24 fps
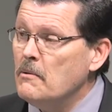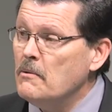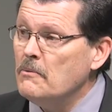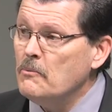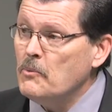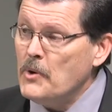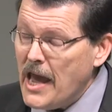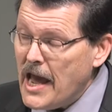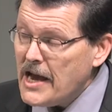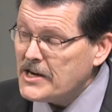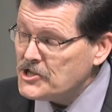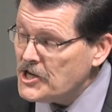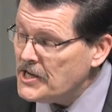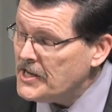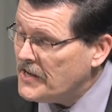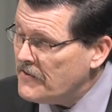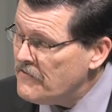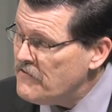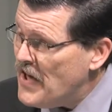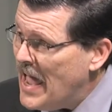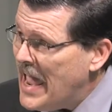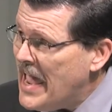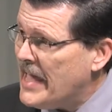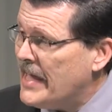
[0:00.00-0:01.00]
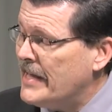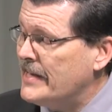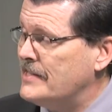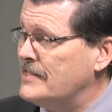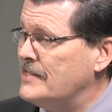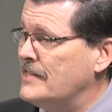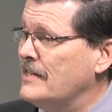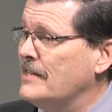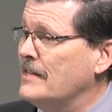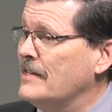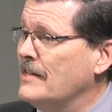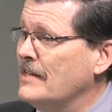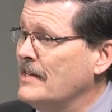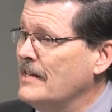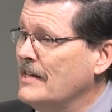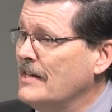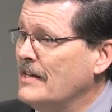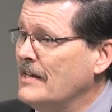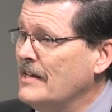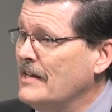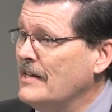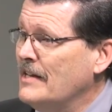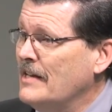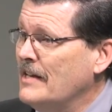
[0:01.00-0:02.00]
We actually convey it.
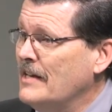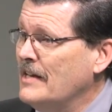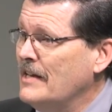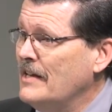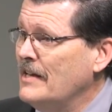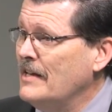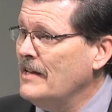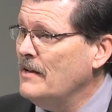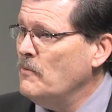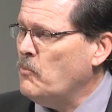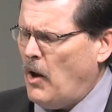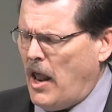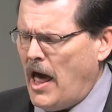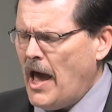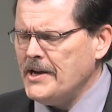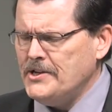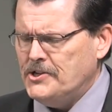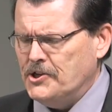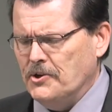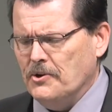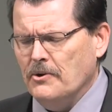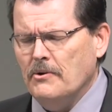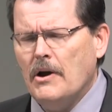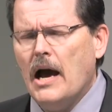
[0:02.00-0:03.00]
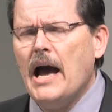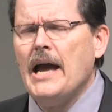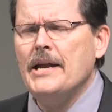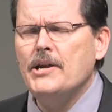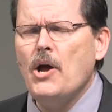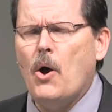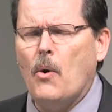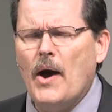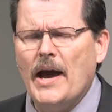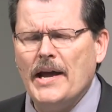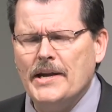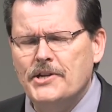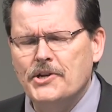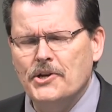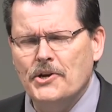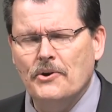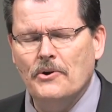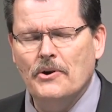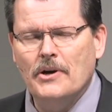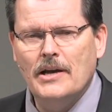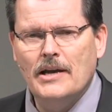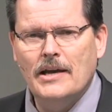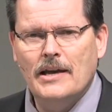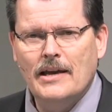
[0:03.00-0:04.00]
Well, I do. I know I do.